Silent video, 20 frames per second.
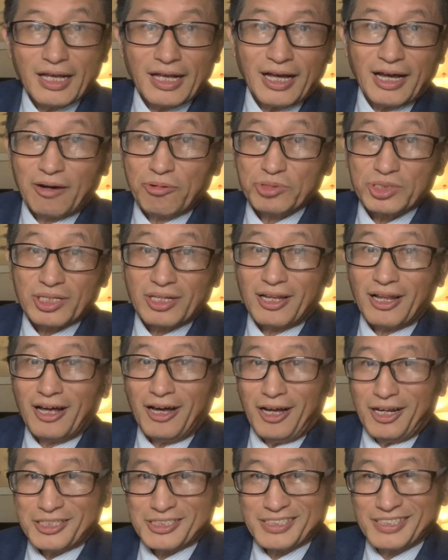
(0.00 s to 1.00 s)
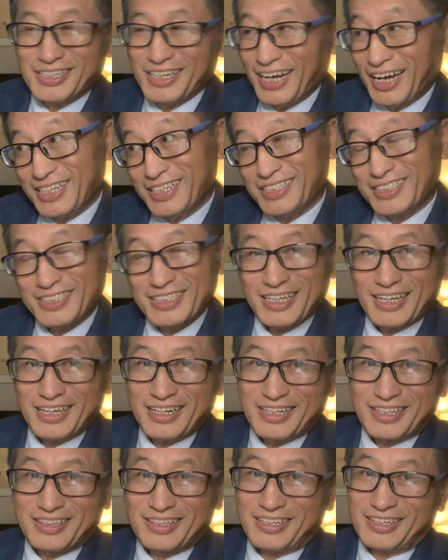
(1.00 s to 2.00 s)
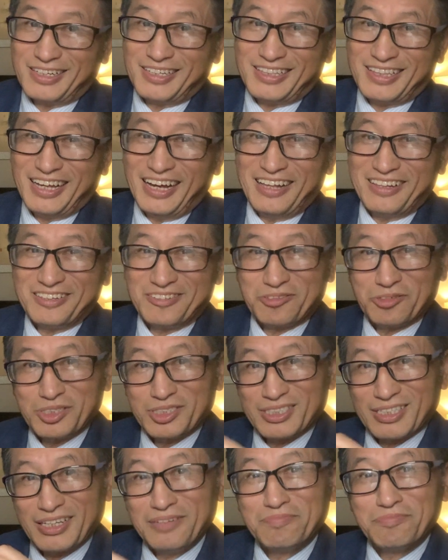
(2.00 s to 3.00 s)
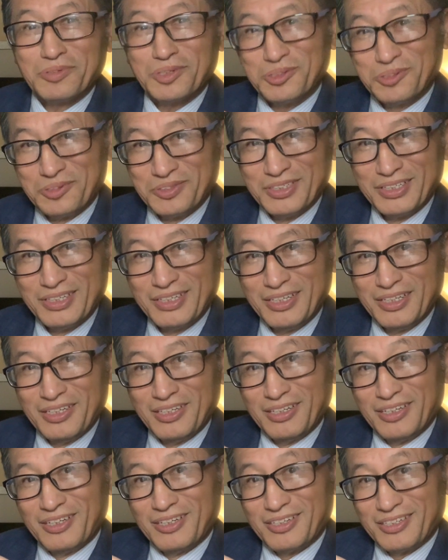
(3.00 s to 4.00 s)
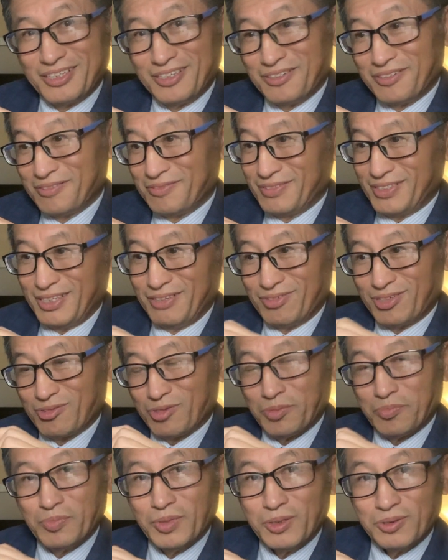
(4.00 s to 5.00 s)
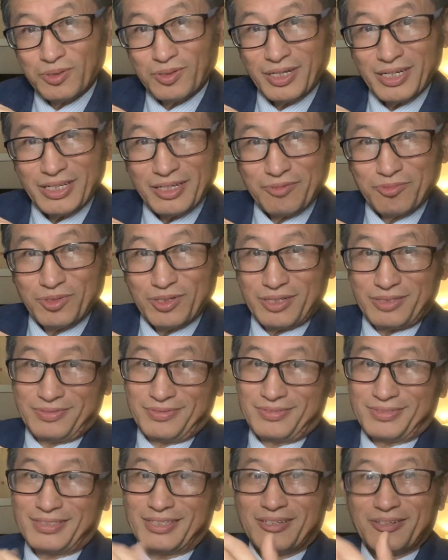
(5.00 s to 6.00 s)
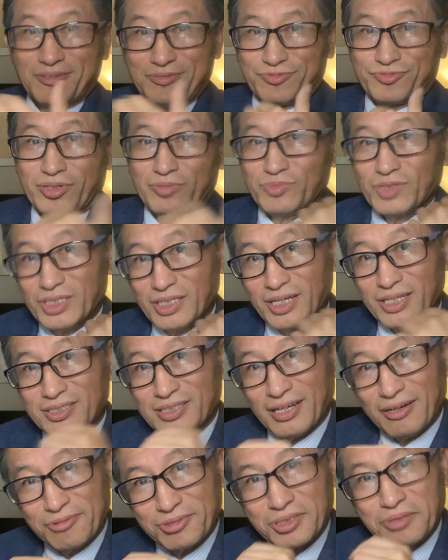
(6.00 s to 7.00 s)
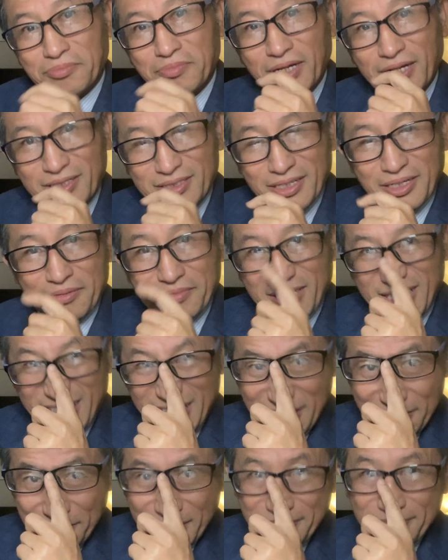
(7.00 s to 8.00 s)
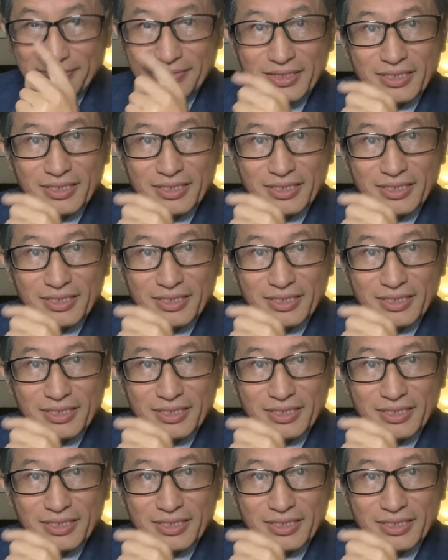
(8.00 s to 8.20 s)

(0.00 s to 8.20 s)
I was lost. I didn't see anything that resemble, even remotely what, from the days I was at Maritime Academy.